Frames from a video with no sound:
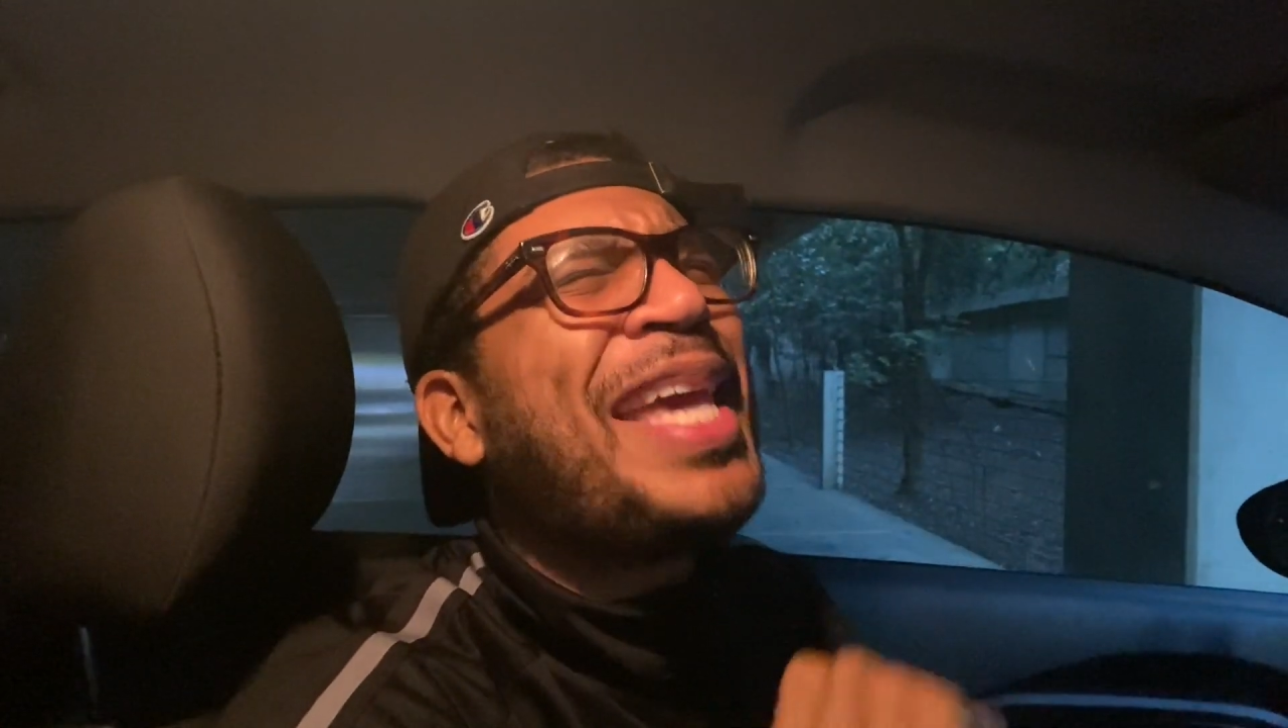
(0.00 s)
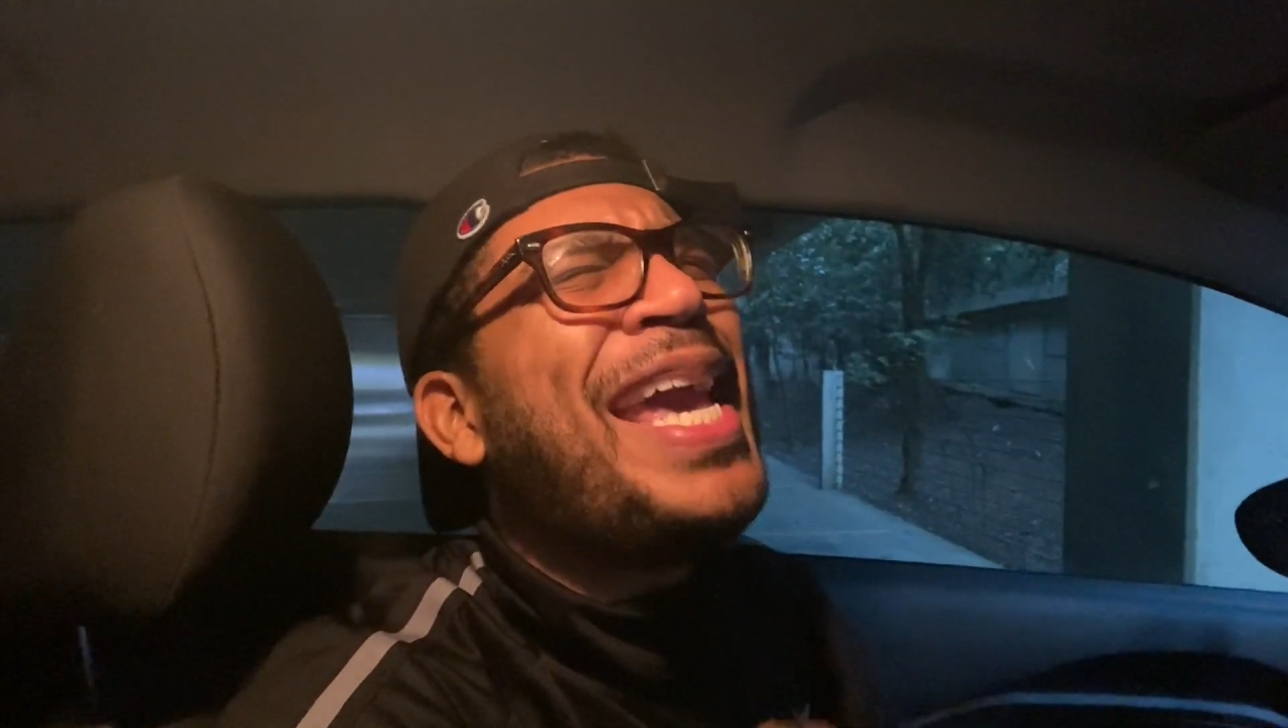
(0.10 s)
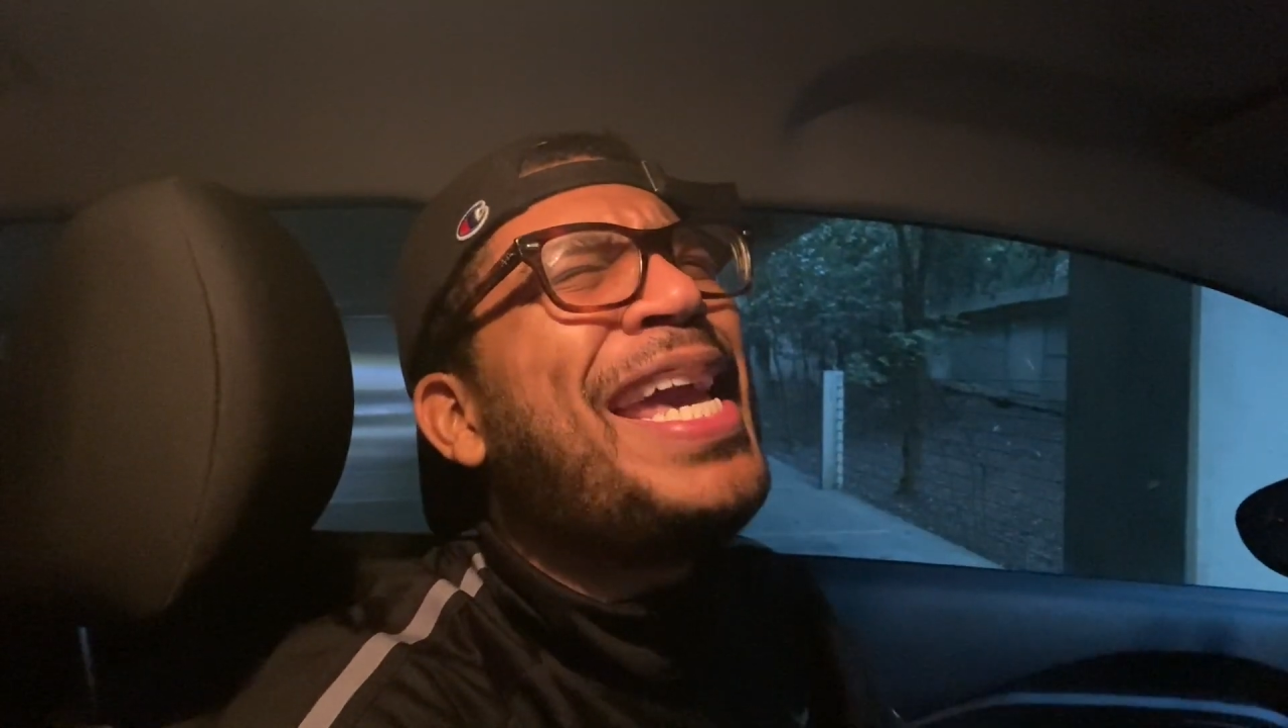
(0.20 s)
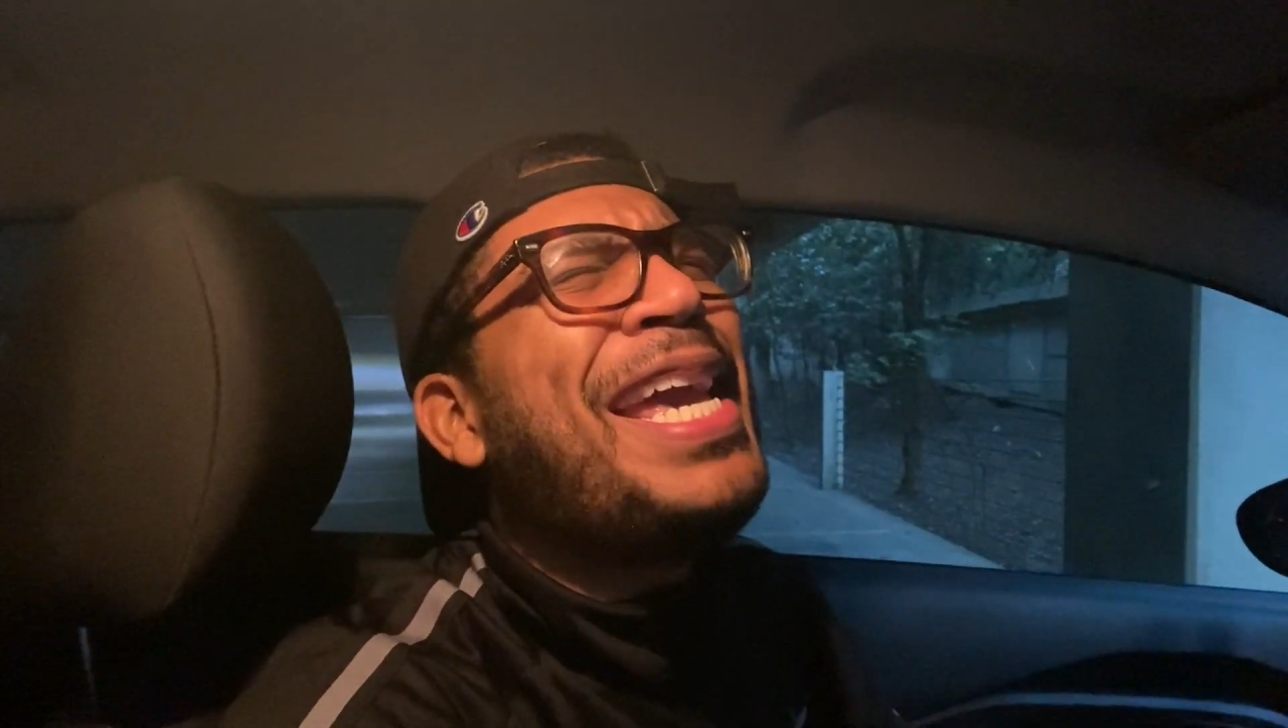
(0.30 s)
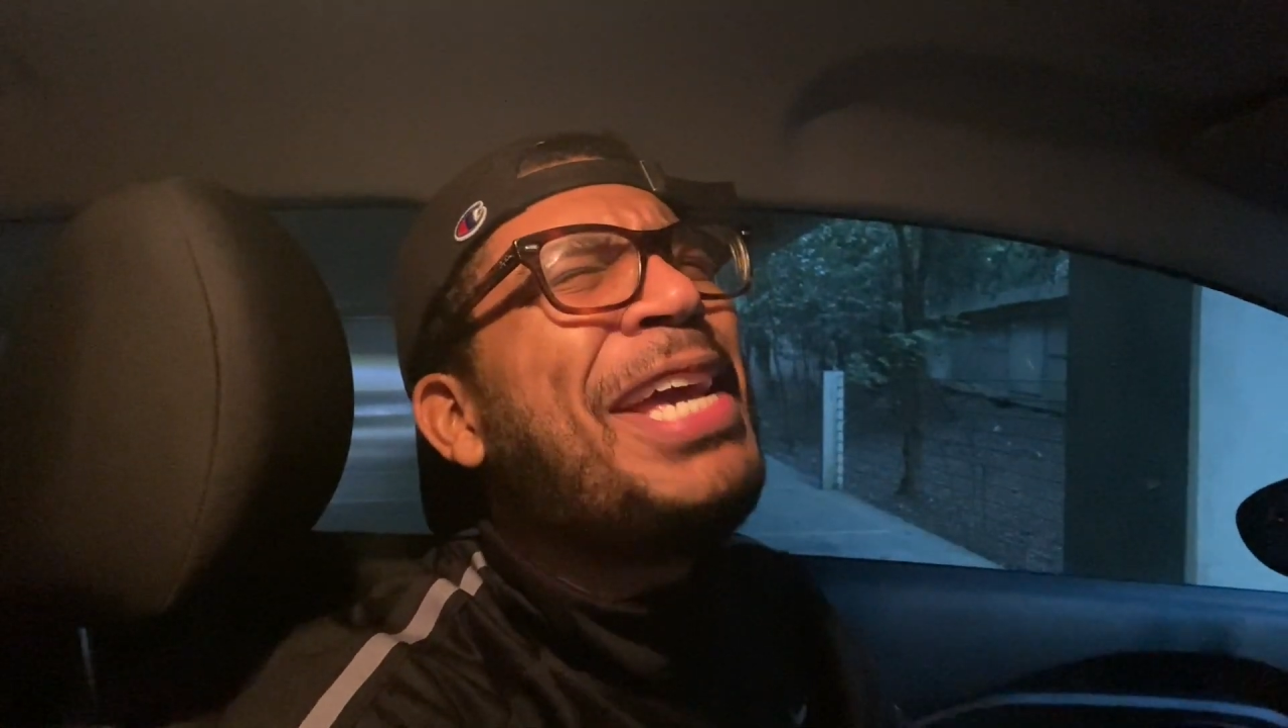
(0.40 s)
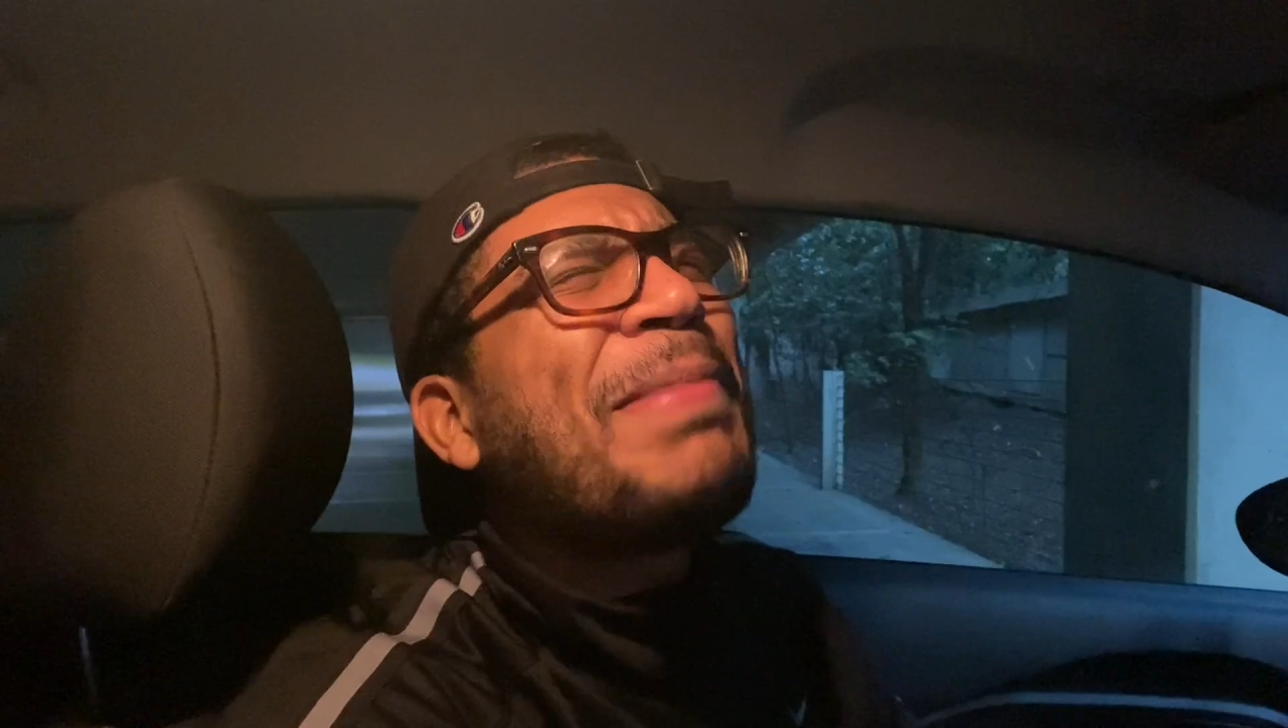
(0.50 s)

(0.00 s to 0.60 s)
keep